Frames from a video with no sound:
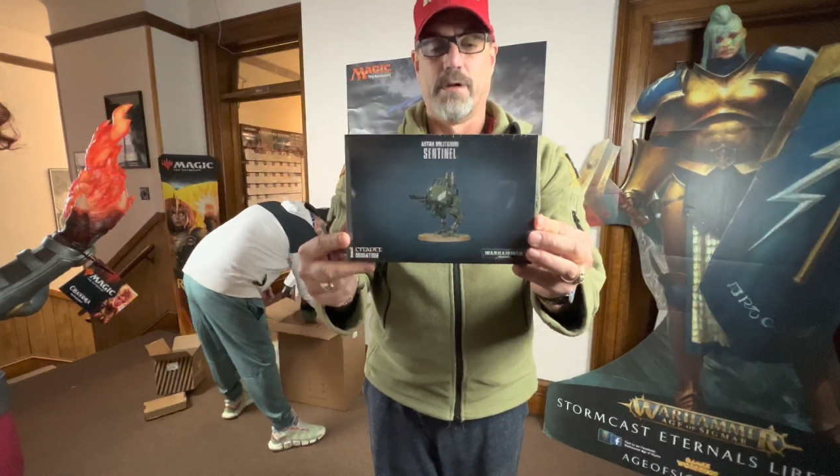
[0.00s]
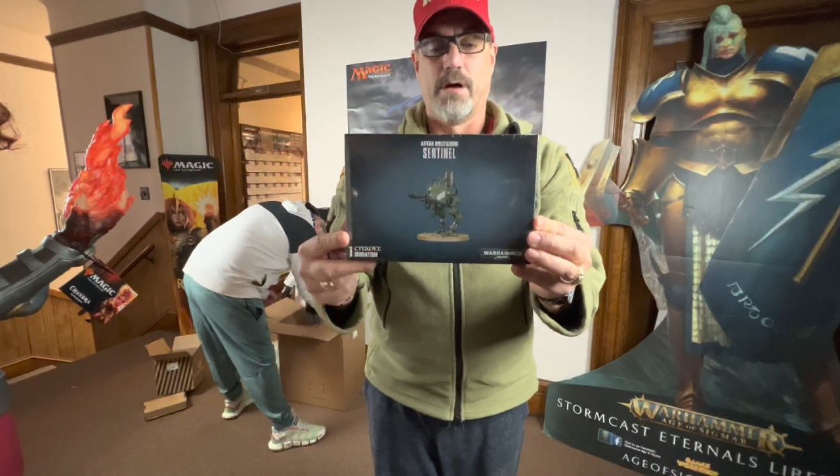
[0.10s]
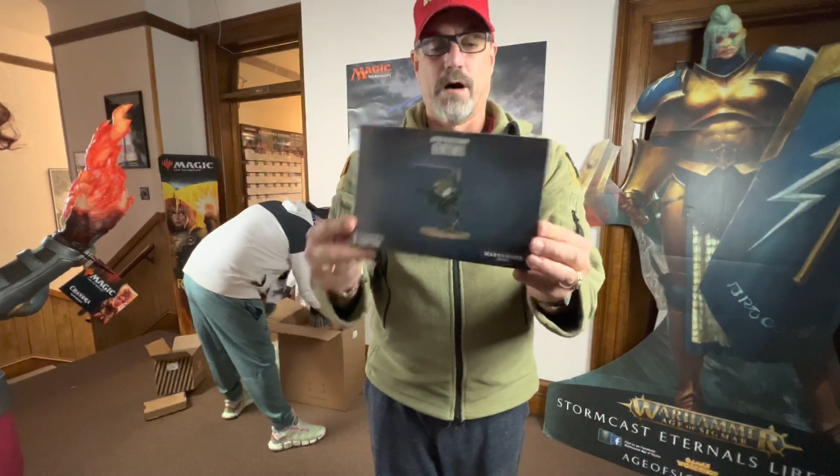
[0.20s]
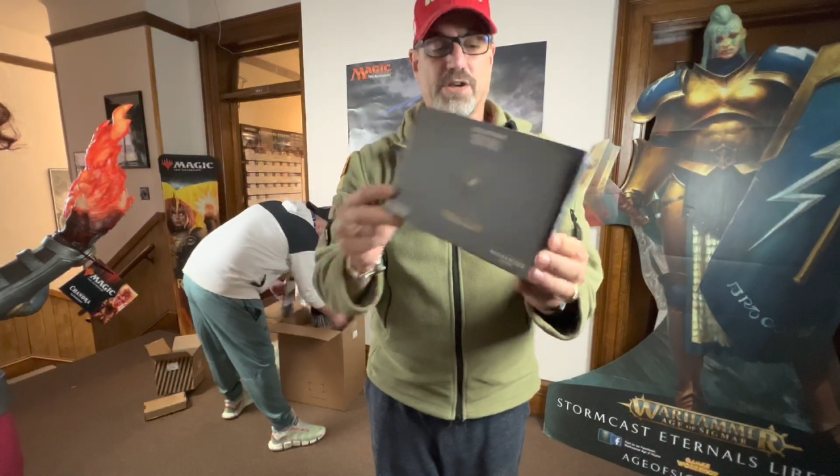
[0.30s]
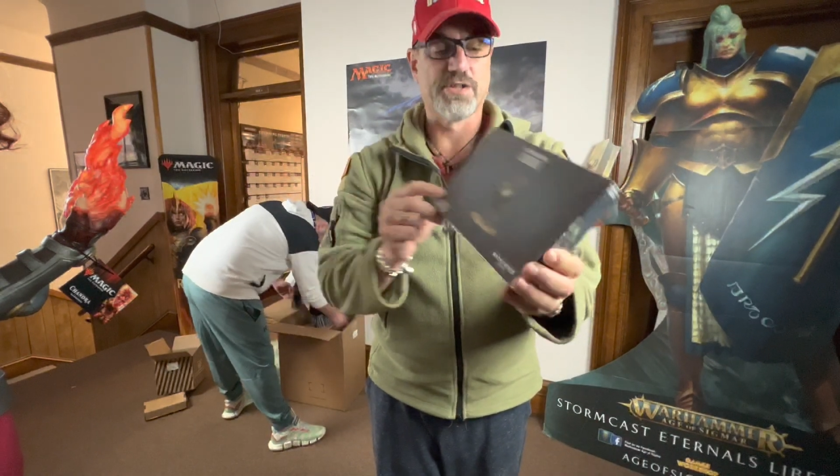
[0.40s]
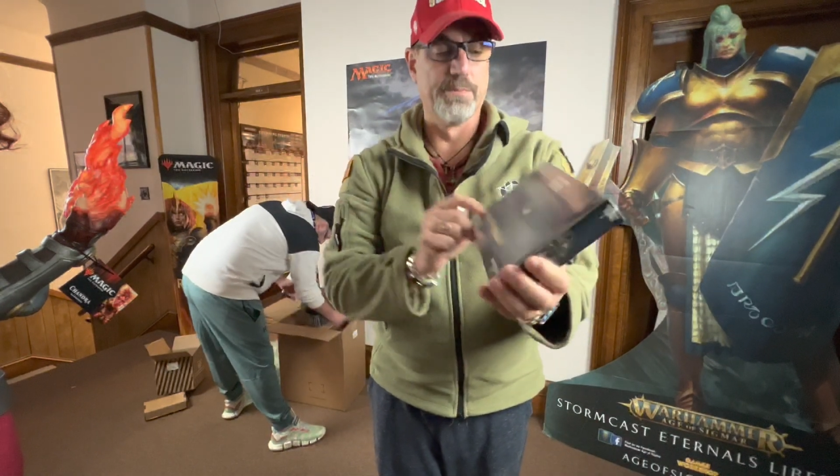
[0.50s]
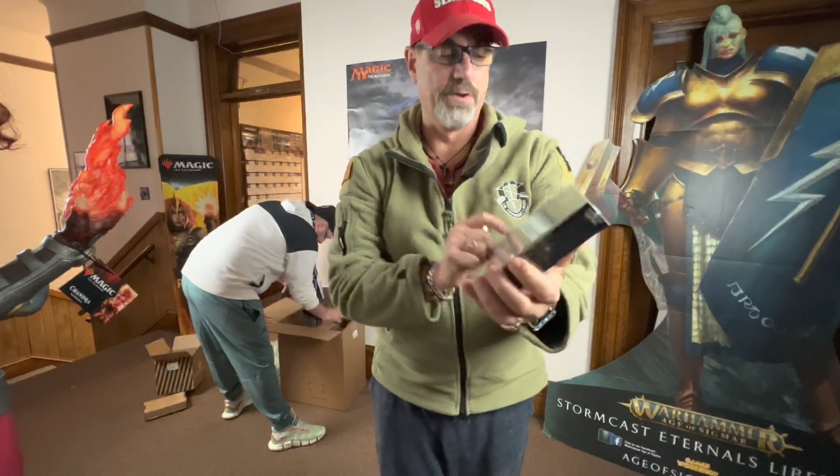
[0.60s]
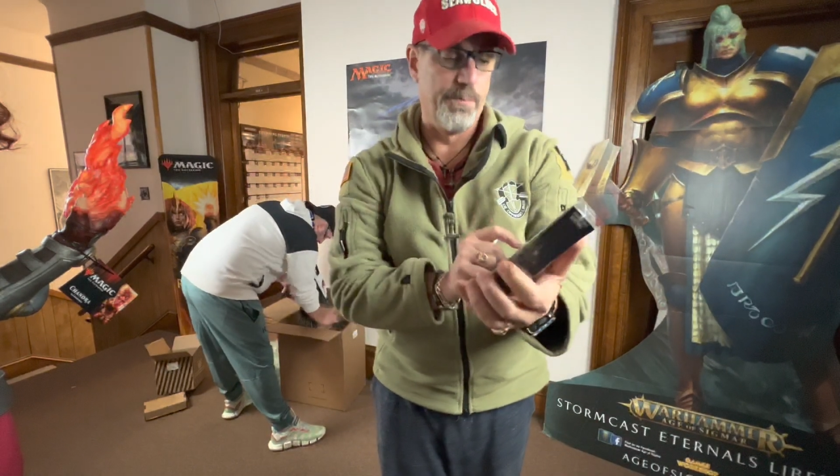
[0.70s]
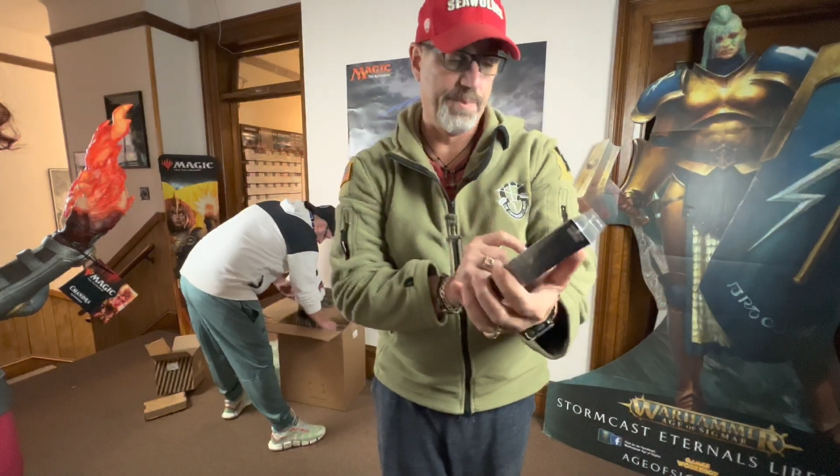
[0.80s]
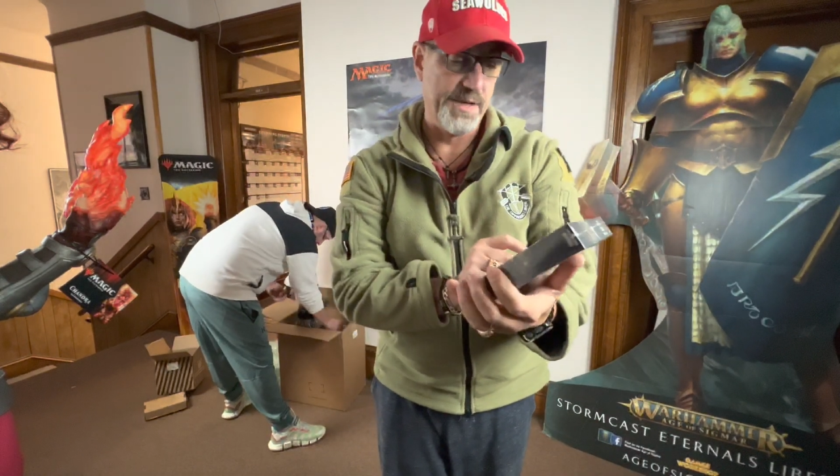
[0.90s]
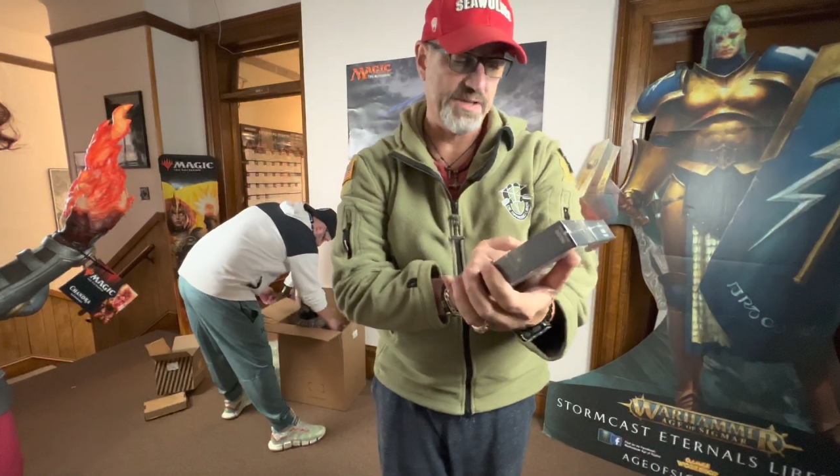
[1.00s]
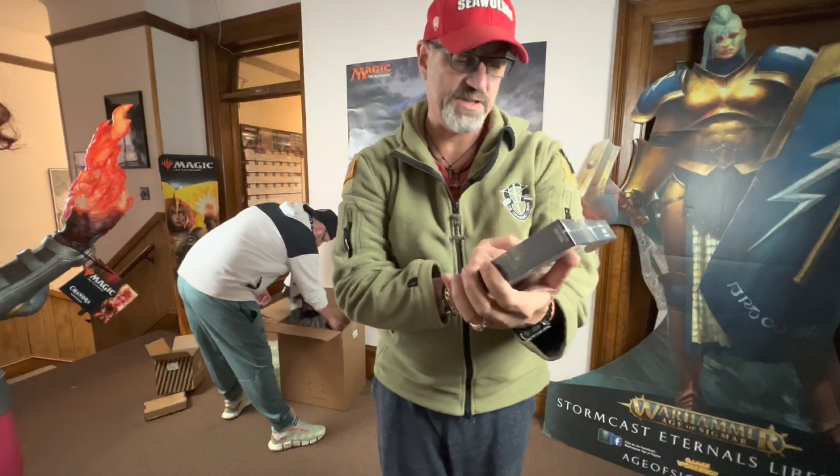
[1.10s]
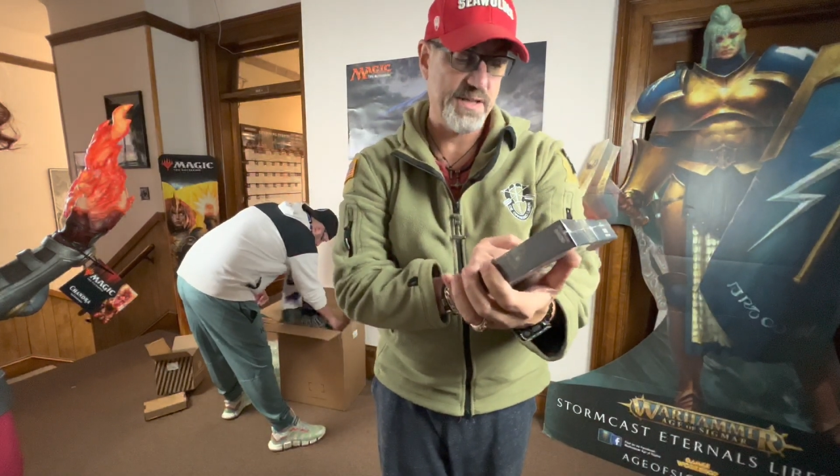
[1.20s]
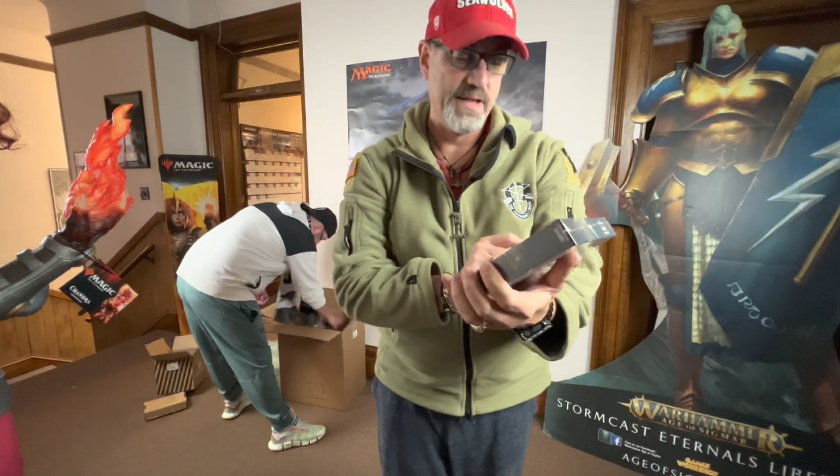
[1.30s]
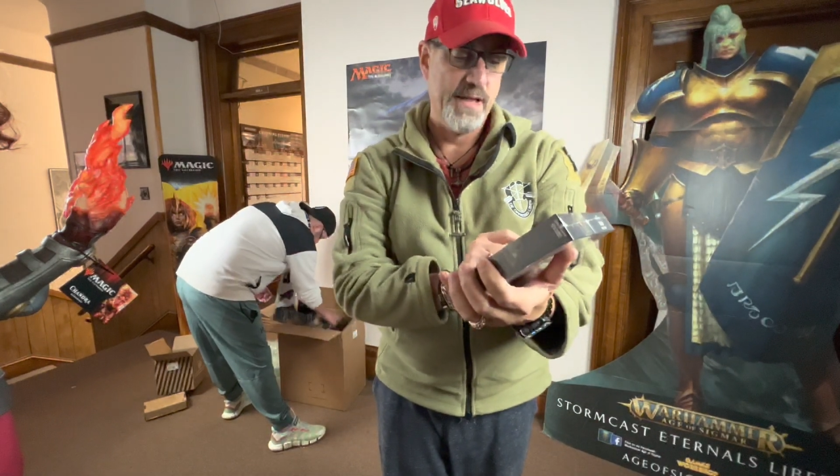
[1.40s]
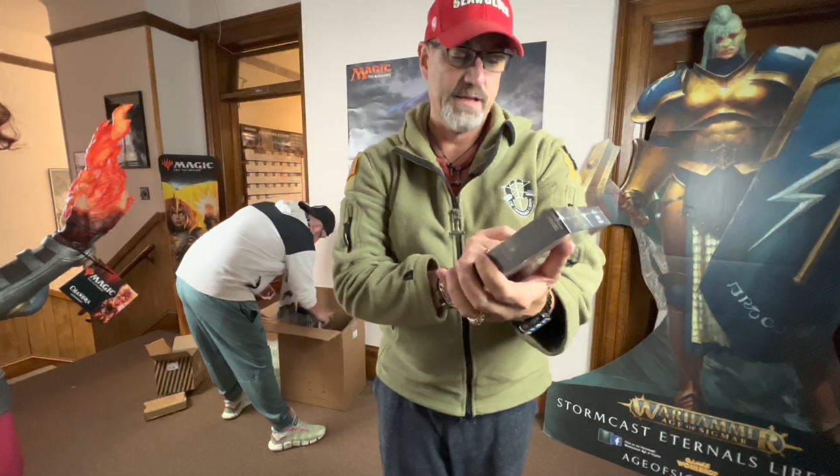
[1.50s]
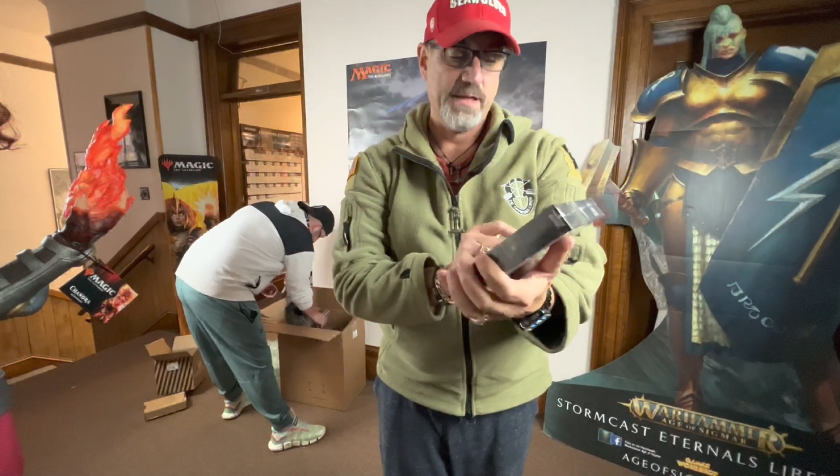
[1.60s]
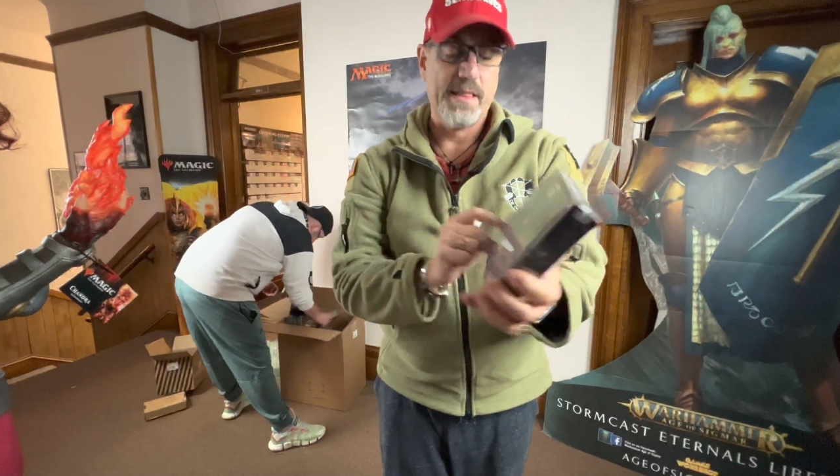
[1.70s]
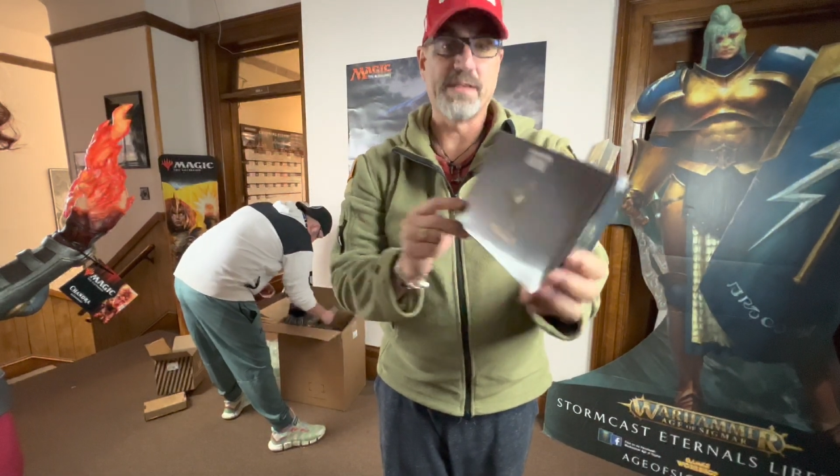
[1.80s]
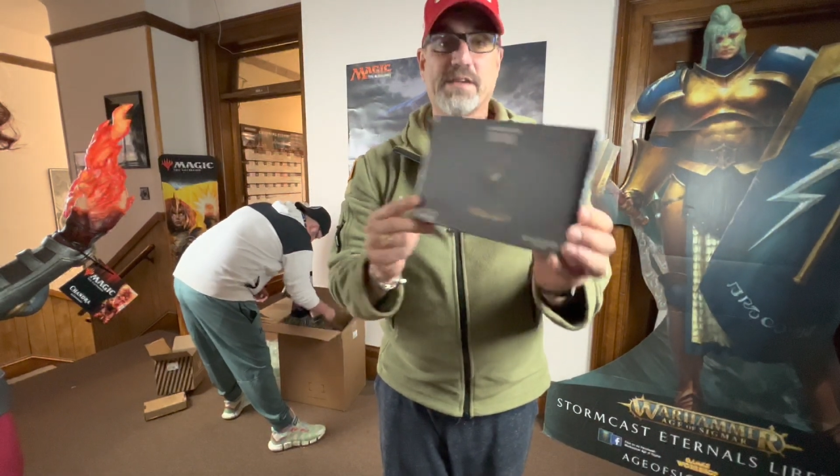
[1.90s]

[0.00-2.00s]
Awesome little piece. That's